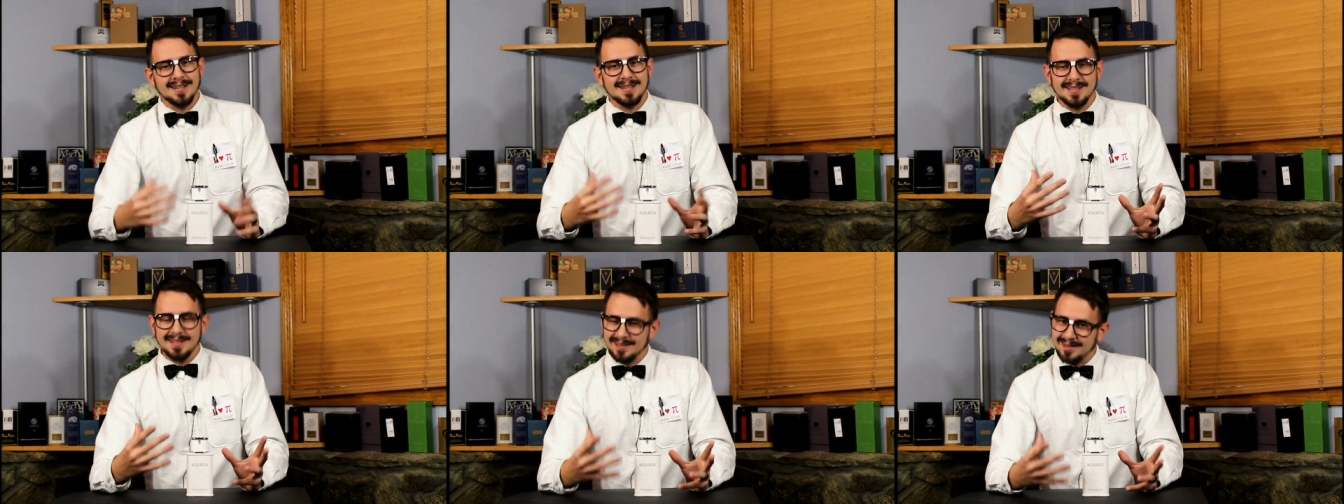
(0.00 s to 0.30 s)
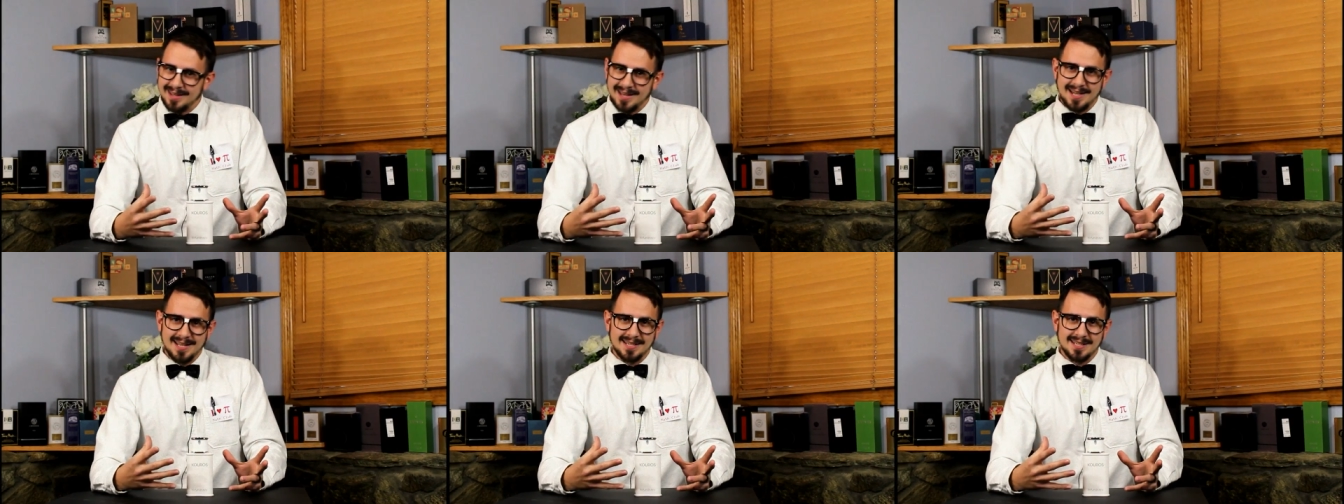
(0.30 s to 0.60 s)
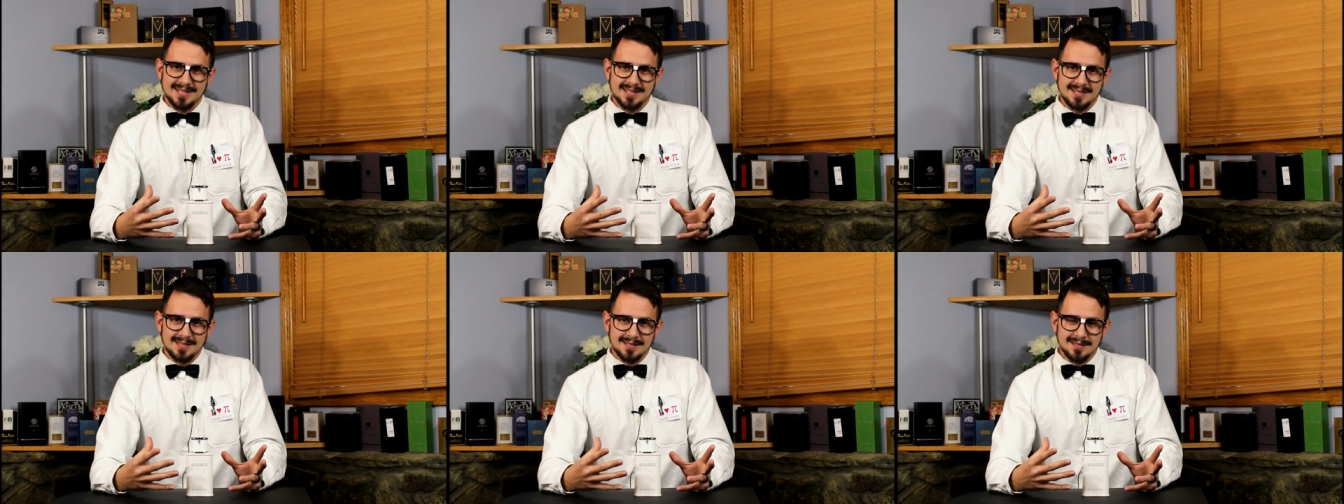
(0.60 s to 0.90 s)
It
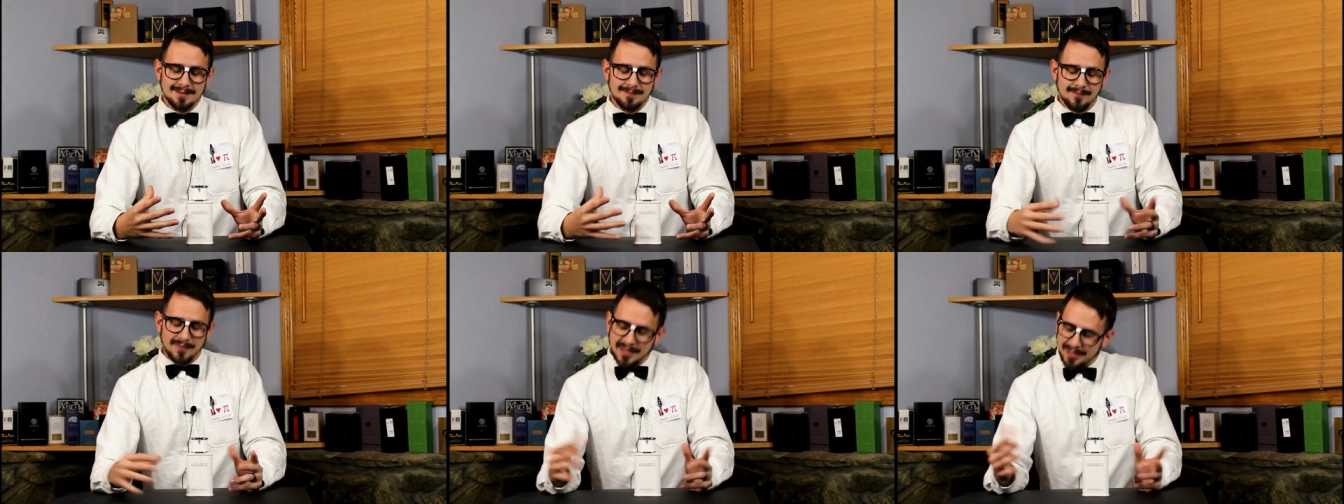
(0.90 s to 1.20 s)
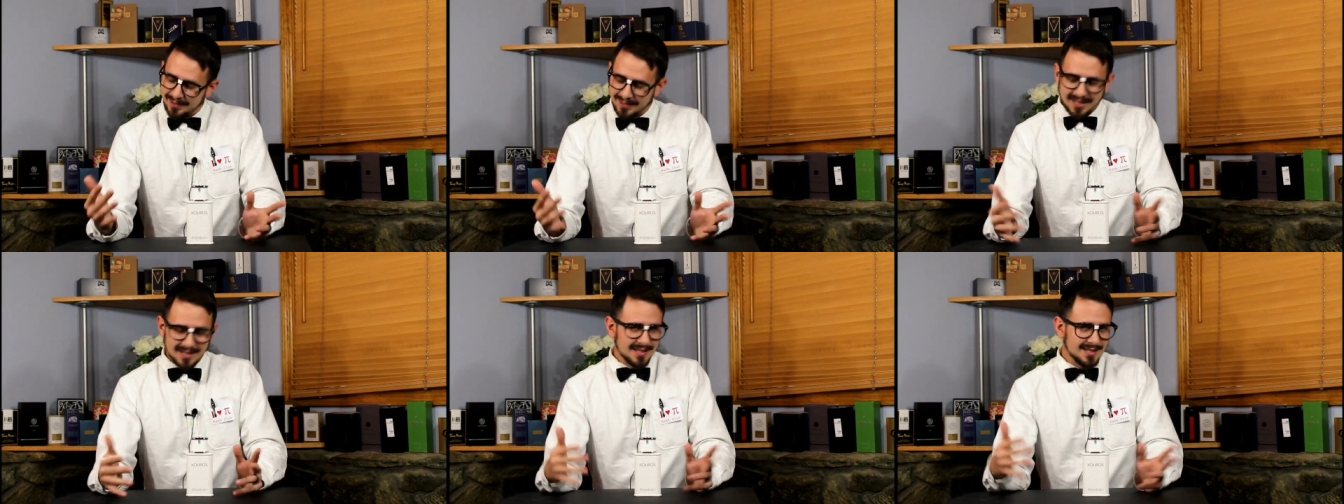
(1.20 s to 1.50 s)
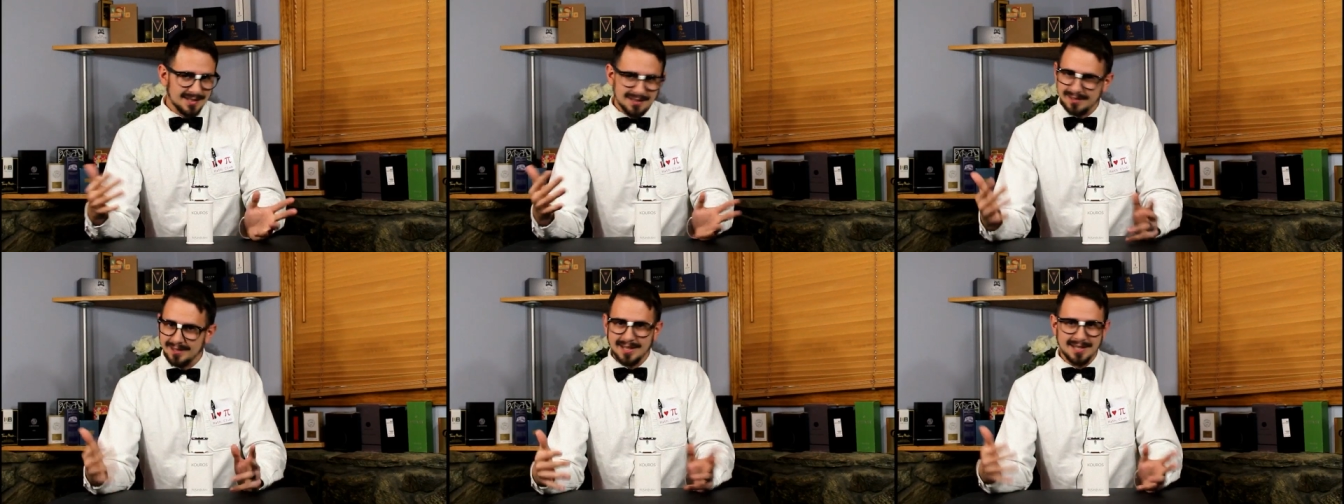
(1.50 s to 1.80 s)
lasts and
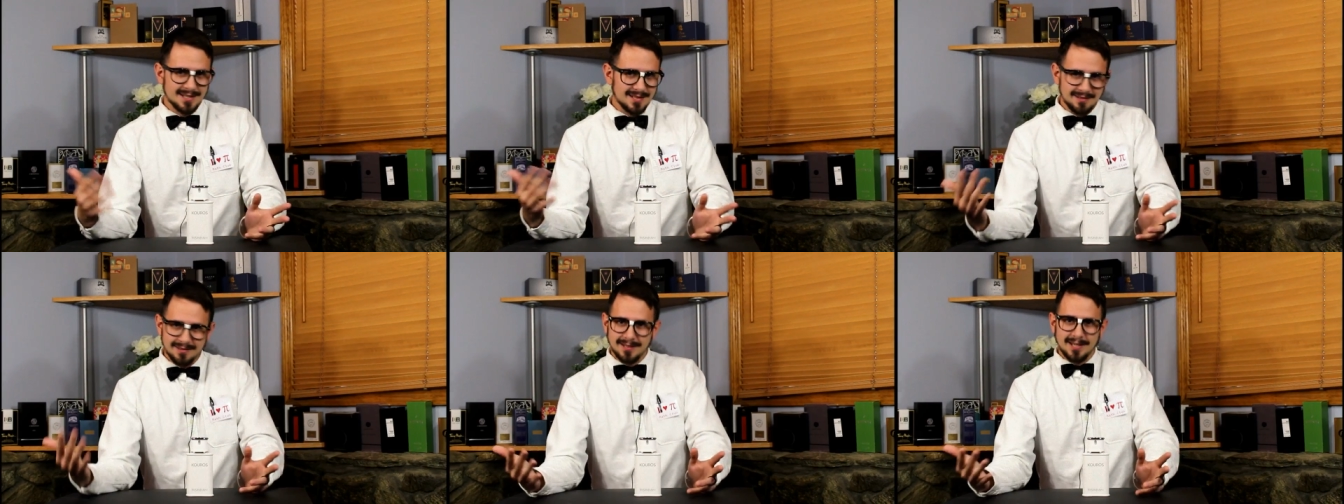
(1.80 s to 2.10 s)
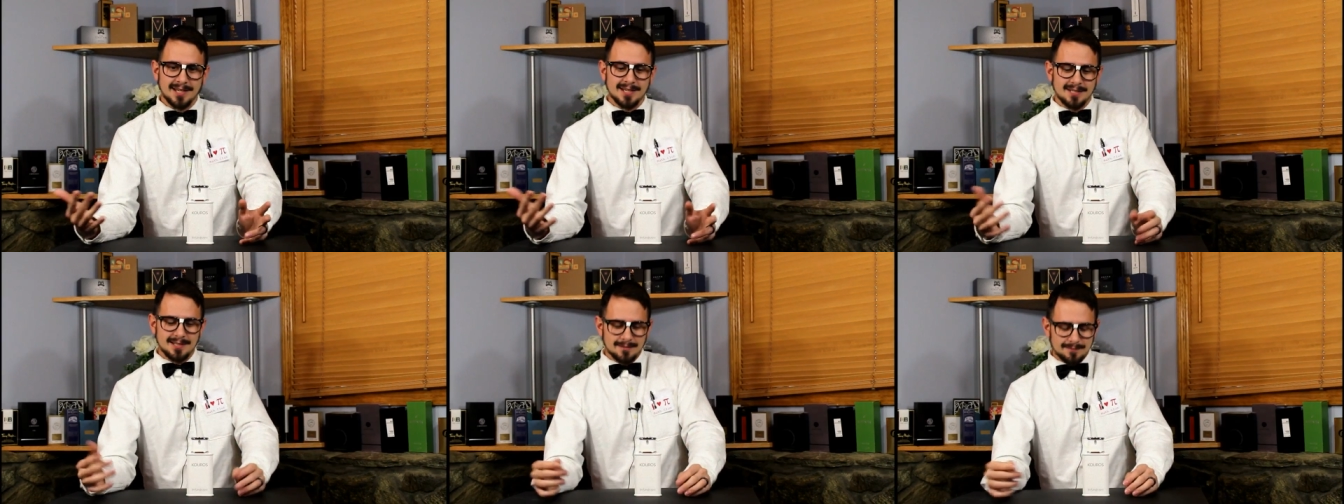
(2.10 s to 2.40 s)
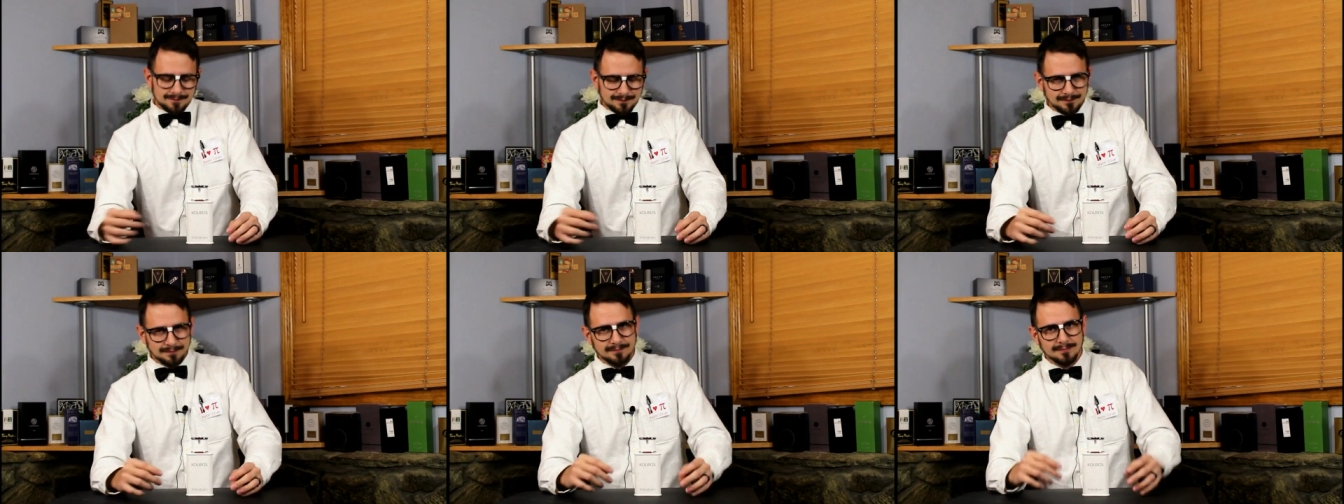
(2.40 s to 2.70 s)
lasts and lasts and
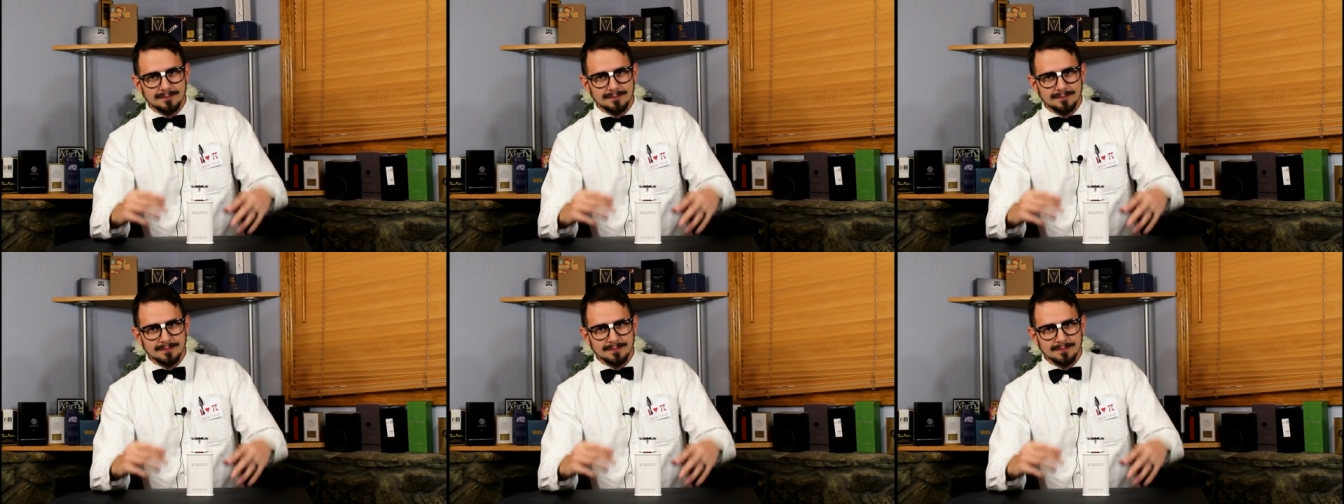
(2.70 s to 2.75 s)
lasts.